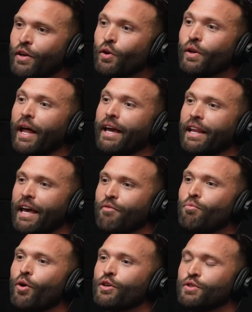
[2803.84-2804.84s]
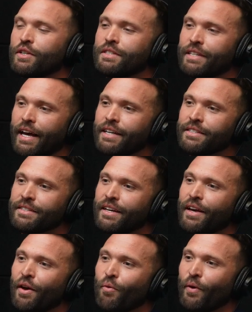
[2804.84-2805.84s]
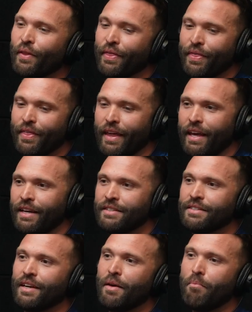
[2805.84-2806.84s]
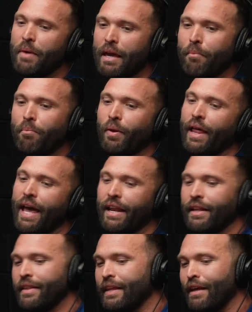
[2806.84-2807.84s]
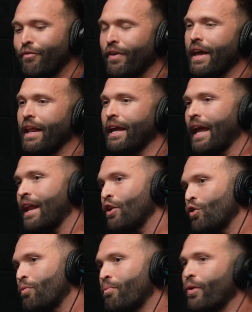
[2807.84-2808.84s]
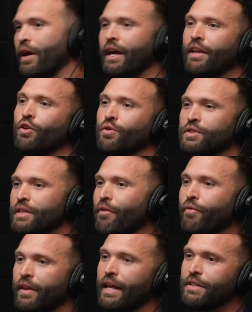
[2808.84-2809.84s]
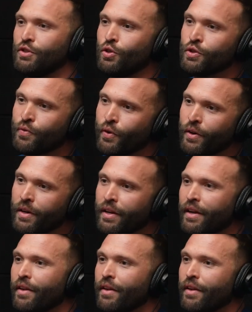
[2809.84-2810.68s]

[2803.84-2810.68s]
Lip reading: You likely have more success with things being planned, deviating, and you bring it to something that's useful